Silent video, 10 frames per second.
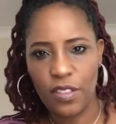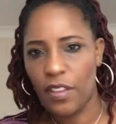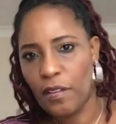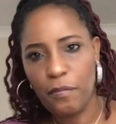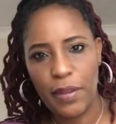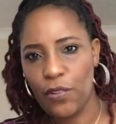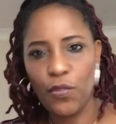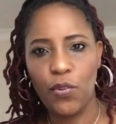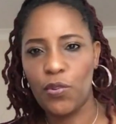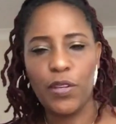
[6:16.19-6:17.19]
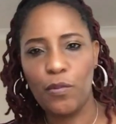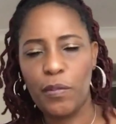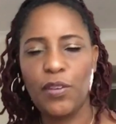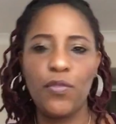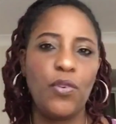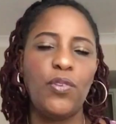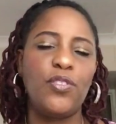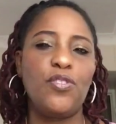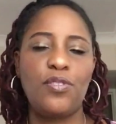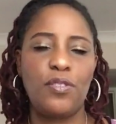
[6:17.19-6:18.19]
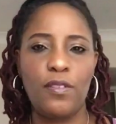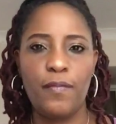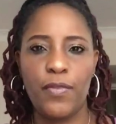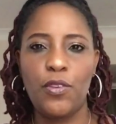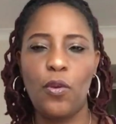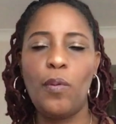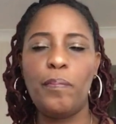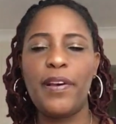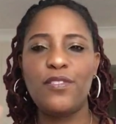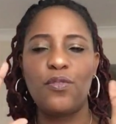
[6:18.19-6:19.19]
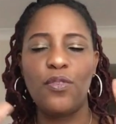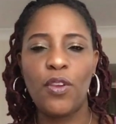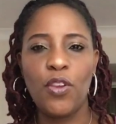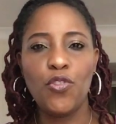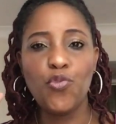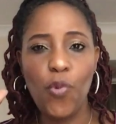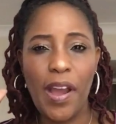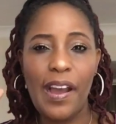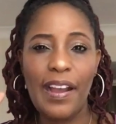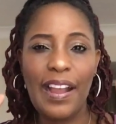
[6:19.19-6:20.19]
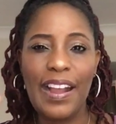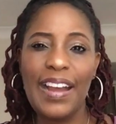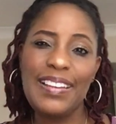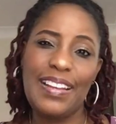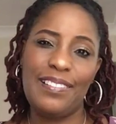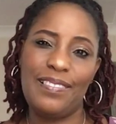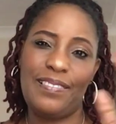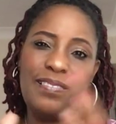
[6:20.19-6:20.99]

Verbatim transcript: a man of God or a woman of God just your own pastor. You are carnal.